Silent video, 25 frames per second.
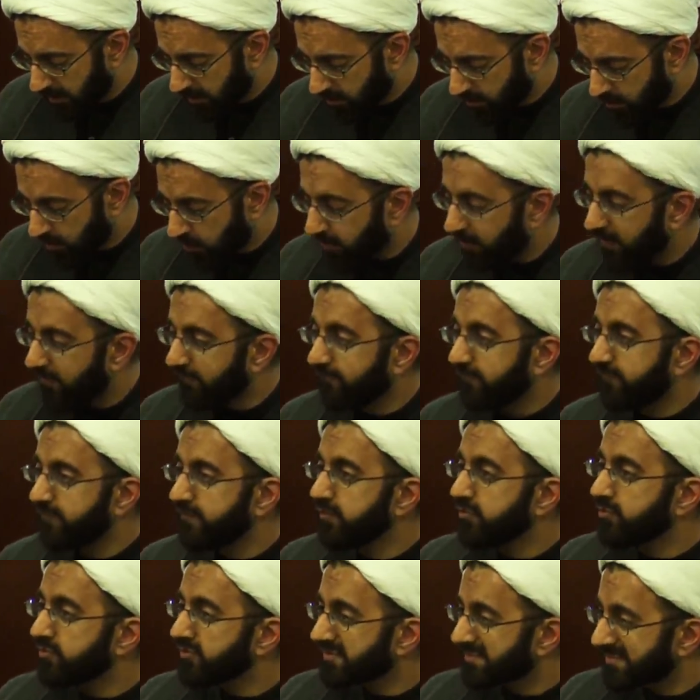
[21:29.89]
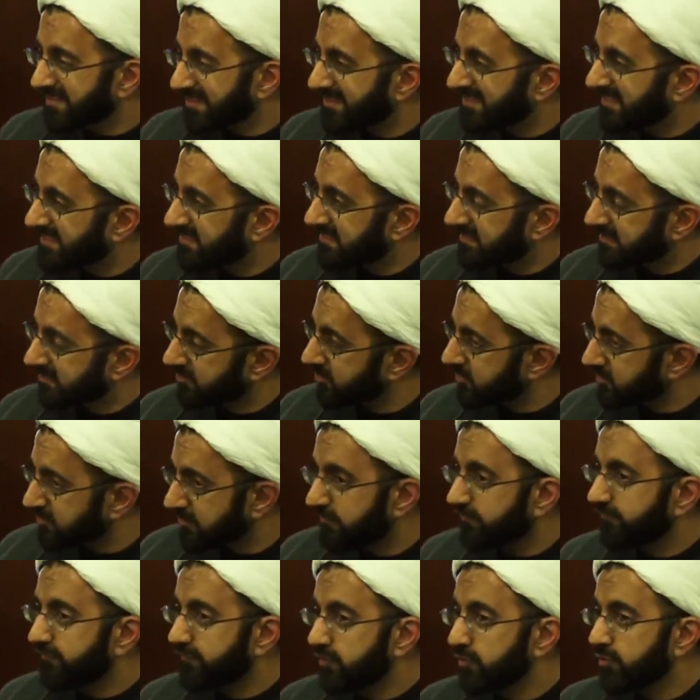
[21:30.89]
quote a few statistics, just
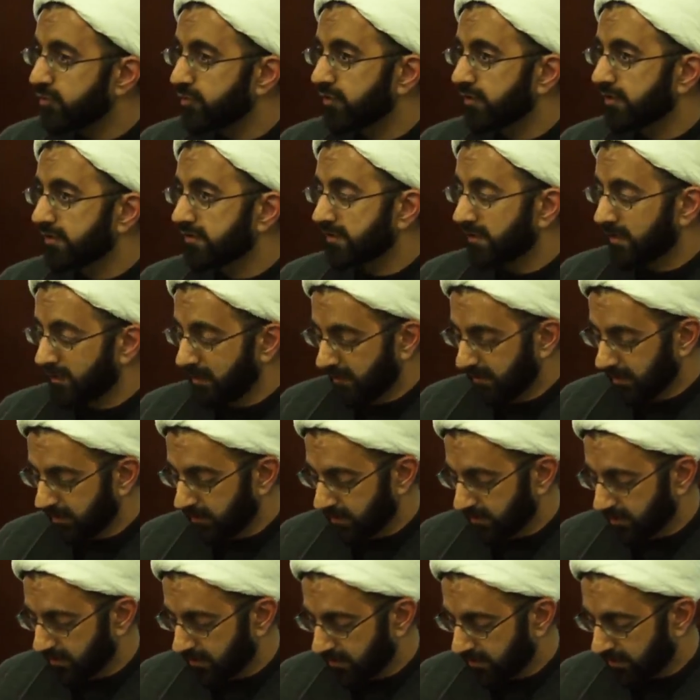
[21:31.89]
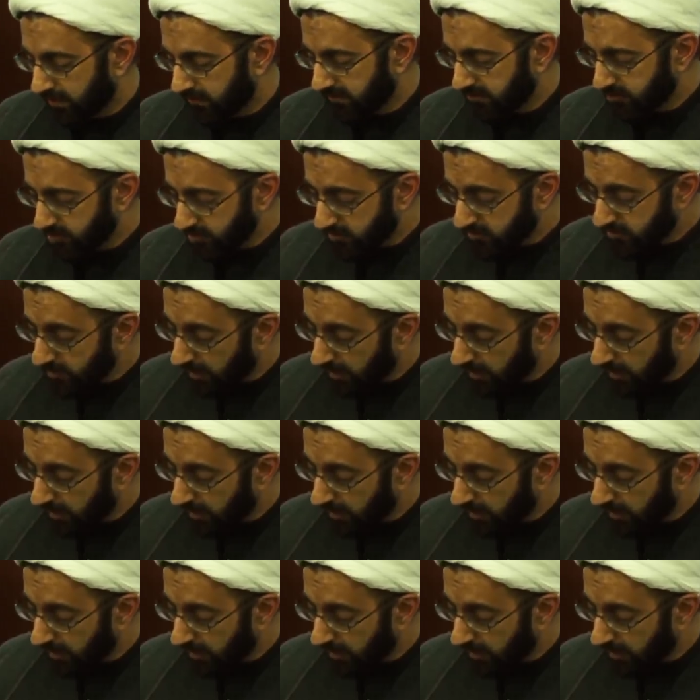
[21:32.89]
a few. I'm not just